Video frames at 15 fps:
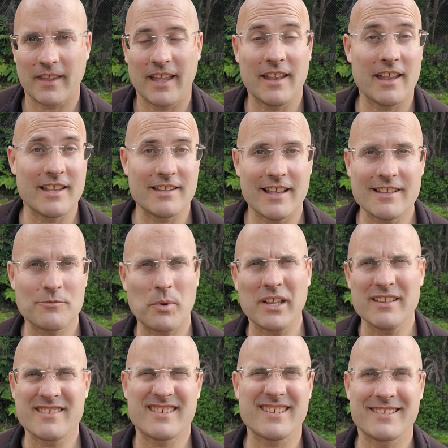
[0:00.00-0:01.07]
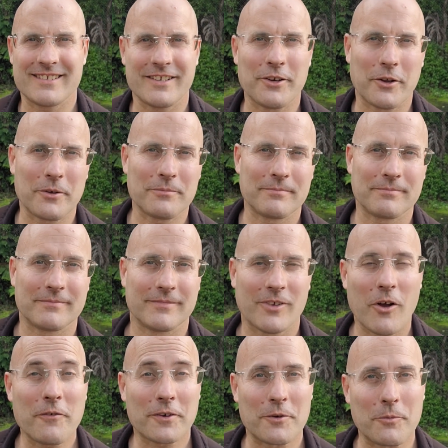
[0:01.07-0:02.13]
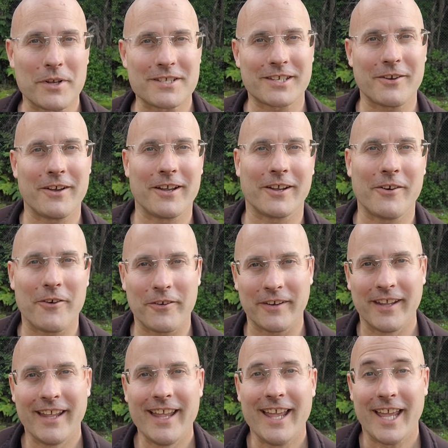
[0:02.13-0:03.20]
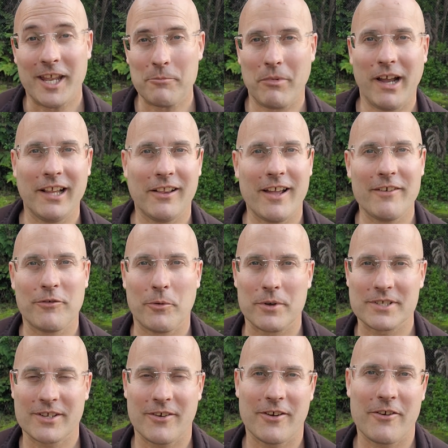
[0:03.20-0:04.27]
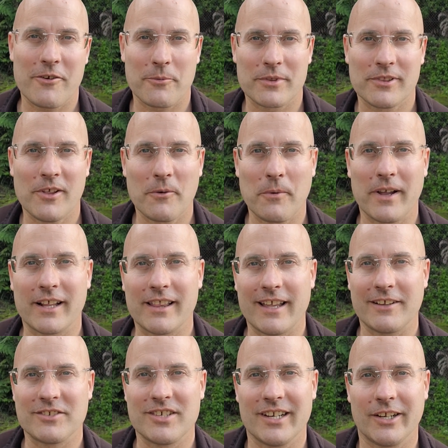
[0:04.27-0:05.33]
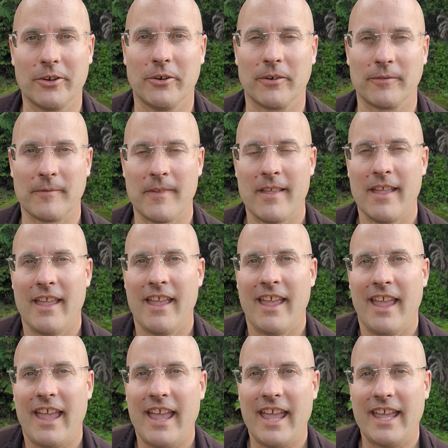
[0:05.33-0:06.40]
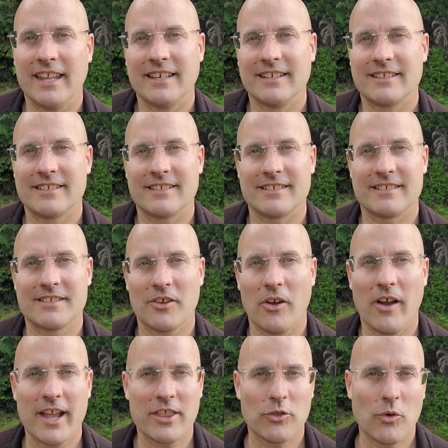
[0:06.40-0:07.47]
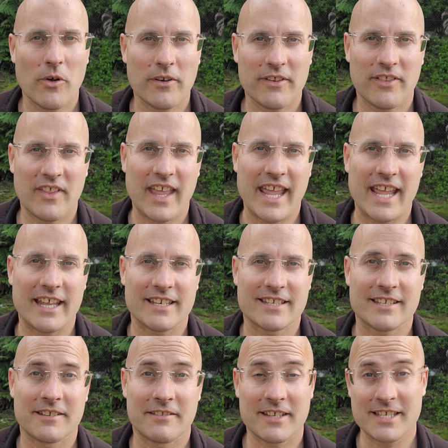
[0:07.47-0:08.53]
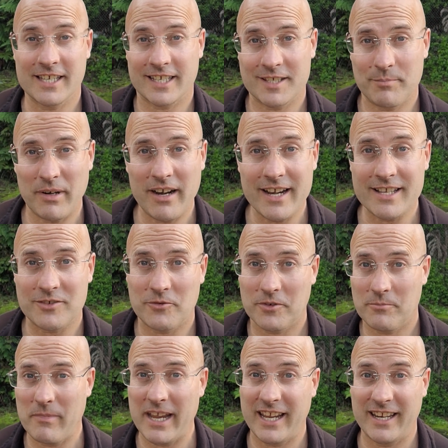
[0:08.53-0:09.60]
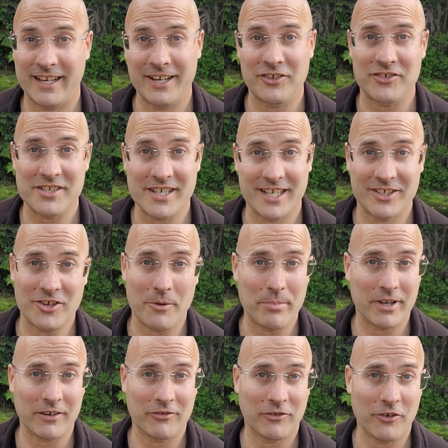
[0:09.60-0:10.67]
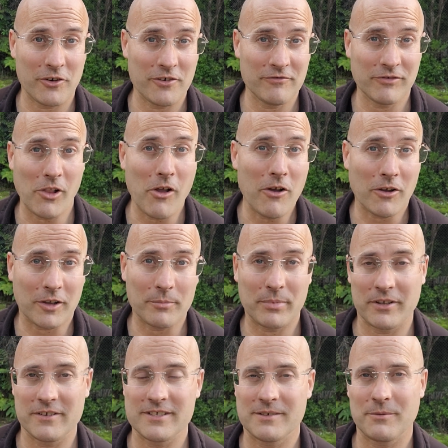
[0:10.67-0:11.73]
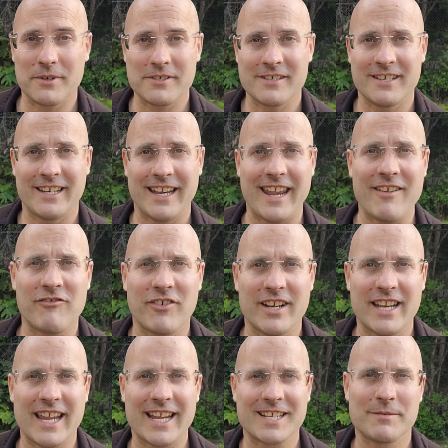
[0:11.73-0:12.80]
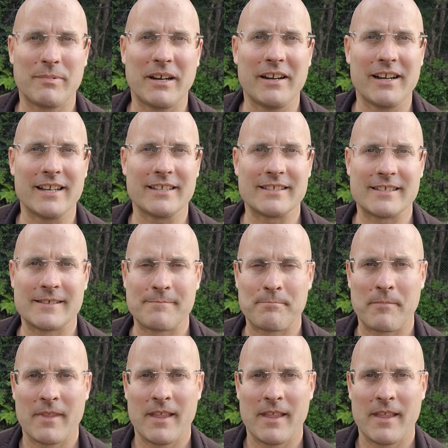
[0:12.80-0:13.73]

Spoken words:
as well as just, you know, often what's going on in my life or what's going on with Long White Cloud Qigong. And so I thought that this experience would make an interesting topic for a vlog because it wasn't an everyday experience.